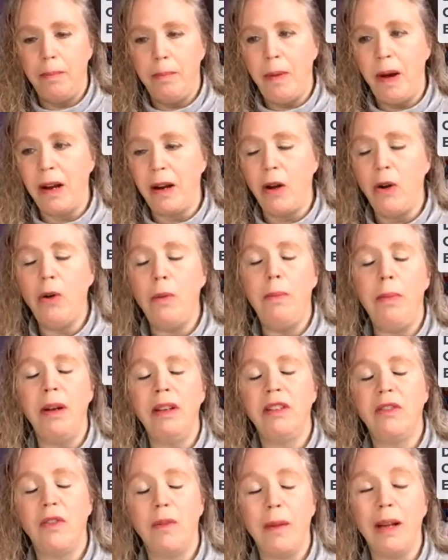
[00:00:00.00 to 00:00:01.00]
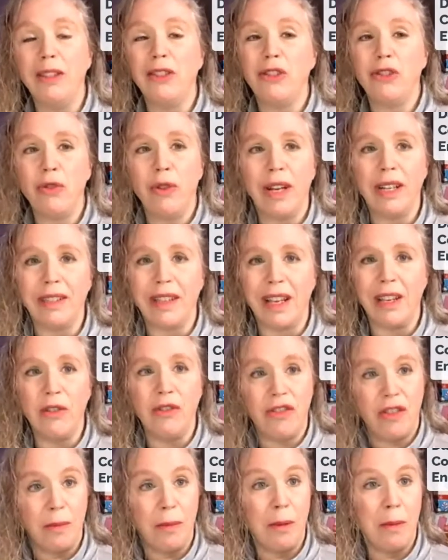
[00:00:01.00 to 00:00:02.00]
bought a whole bunch of them on strings. I
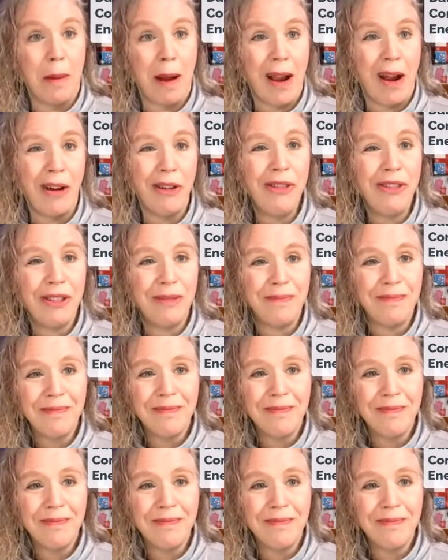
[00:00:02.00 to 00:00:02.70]
used them in my art.